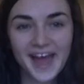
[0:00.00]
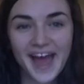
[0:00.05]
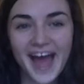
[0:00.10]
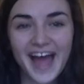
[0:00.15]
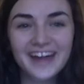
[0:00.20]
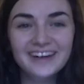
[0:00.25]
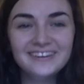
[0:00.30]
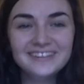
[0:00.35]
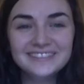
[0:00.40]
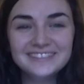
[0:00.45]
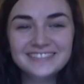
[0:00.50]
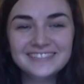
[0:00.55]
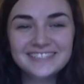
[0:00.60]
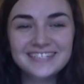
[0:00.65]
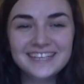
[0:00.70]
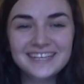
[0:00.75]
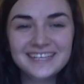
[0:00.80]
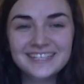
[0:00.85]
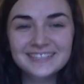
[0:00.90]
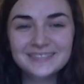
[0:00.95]
Hi
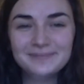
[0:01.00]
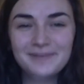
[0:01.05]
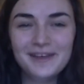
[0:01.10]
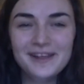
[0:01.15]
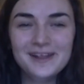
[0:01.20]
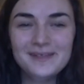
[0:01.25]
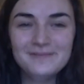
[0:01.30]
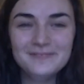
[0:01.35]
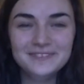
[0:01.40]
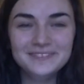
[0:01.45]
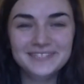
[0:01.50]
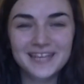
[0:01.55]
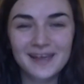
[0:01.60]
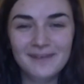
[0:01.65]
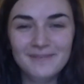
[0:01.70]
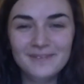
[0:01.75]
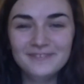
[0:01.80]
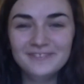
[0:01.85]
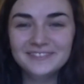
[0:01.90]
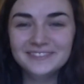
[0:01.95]
Grizzlies, my name is
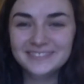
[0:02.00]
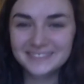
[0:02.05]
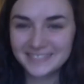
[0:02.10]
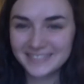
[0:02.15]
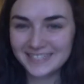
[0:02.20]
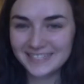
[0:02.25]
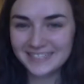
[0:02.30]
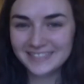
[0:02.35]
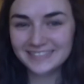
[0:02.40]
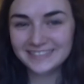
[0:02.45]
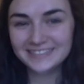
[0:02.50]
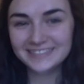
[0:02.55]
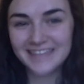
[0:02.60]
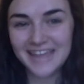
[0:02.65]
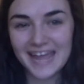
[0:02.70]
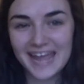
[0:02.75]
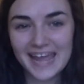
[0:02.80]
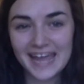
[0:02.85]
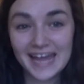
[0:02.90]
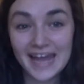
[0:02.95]
Sammy Vincinas,
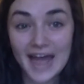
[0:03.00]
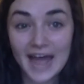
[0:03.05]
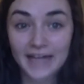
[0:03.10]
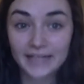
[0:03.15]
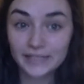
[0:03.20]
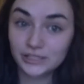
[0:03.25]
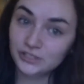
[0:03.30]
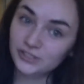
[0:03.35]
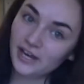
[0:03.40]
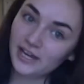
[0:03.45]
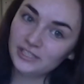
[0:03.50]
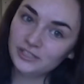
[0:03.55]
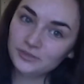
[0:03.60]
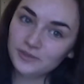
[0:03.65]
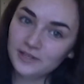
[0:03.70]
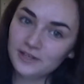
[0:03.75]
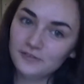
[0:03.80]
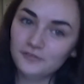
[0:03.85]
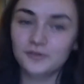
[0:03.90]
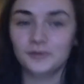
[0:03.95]
and I just
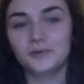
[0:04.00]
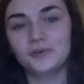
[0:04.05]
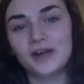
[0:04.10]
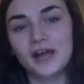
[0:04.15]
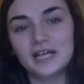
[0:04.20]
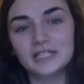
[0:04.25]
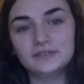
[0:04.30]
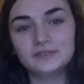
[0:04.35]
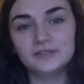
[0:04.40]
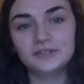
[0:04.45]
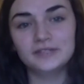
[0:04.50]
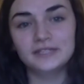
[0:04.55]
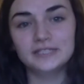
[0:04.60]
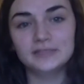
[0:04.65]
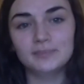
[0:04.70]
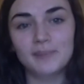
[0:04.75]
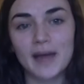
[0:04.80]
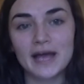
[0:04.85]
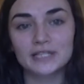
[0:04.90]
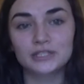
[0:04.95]
graduated from Grassfield
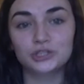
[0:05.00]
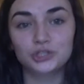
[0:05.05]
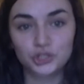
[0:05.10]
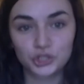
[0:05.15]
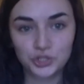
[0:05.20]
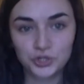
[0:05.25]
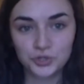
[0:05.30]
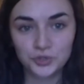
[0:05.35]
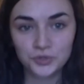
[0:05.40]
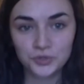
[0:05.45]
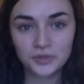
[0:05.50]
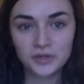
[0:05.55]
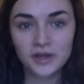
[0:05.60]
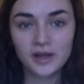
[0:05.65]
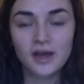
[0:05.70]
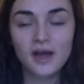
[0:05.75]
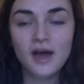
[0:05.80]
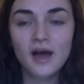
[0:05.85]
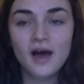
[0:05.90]
this past June,